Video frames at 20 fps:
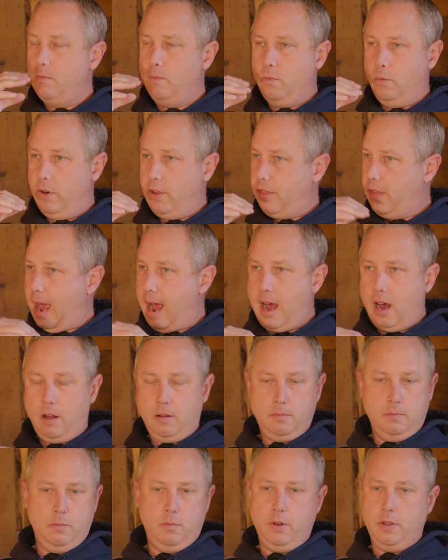
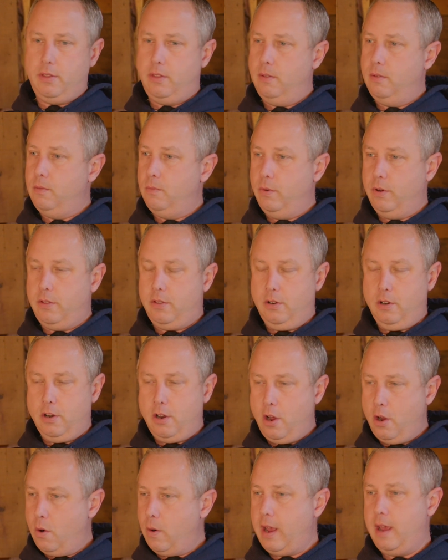with
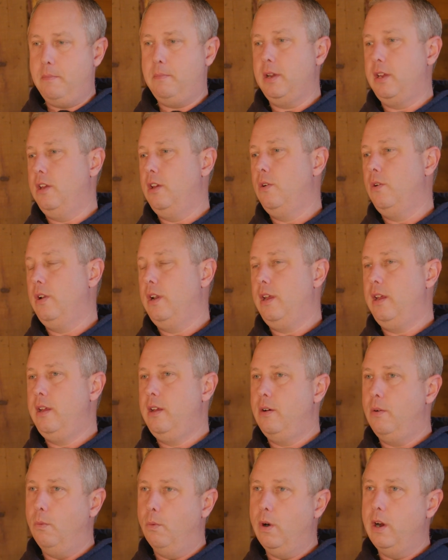no
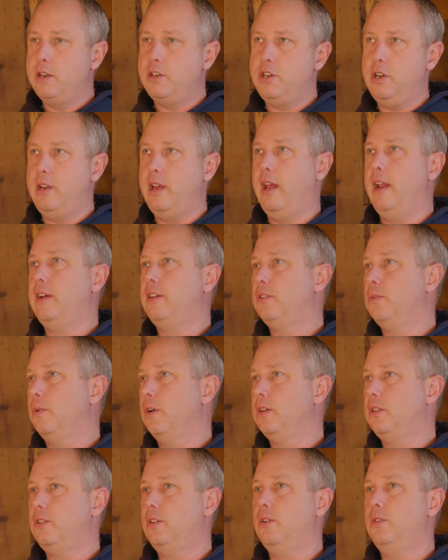ambiguity what genetics
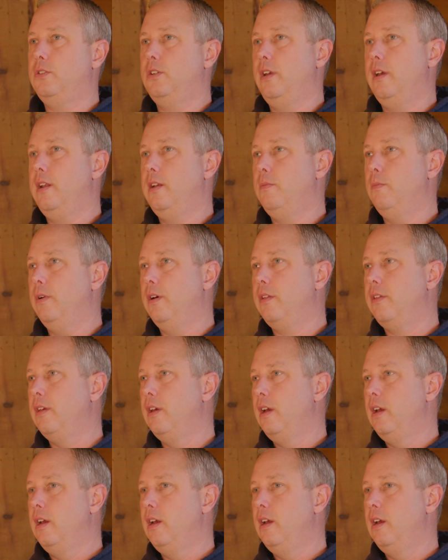were associated with